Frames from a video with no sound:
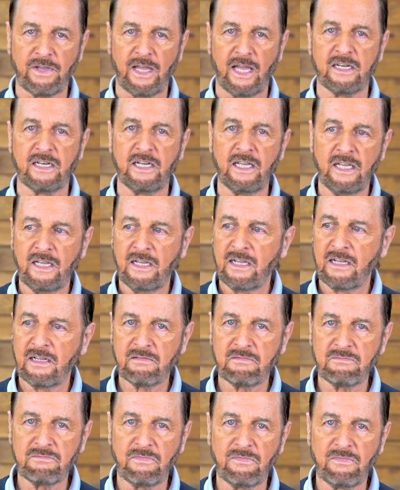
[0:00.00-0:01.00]
And
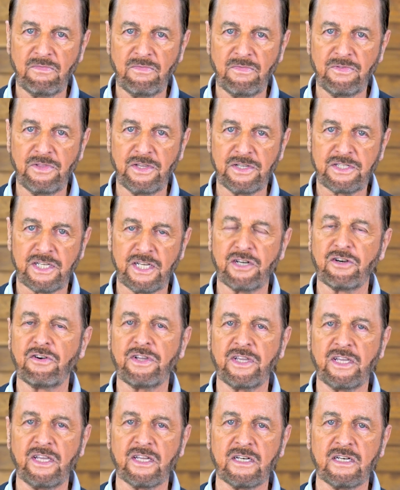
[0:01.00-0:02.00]
the
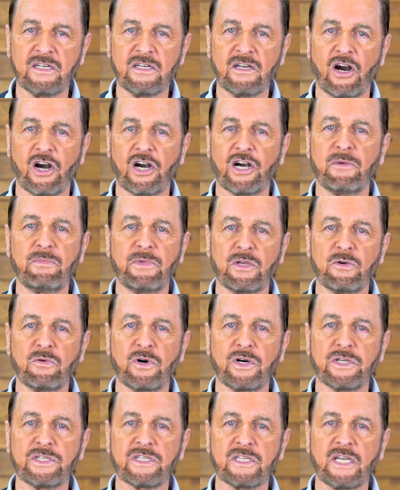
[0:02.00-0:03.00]
Syrian army
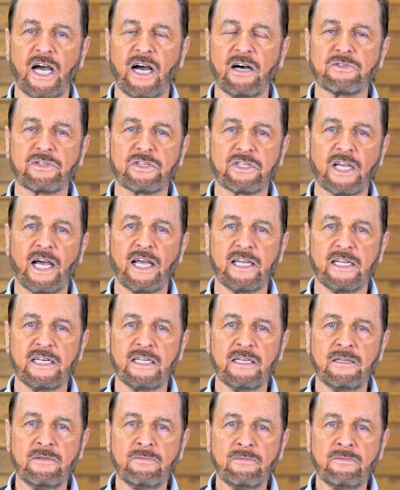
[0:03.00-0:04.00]
was outside.